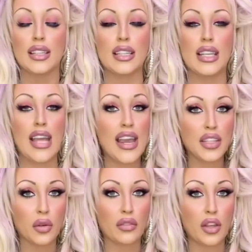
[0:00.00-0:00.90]

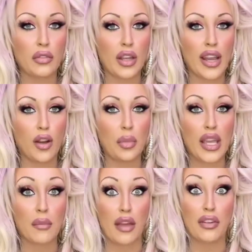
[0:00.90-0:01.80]
Today's review video
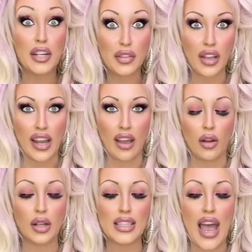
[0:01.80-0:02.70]
being my first
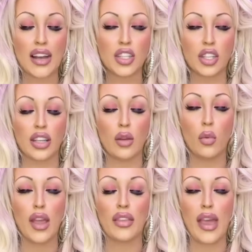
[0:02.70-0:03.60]
video, it's actually
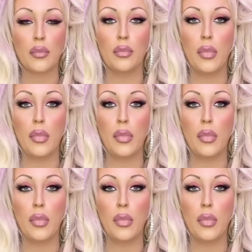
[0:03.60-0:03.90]
with a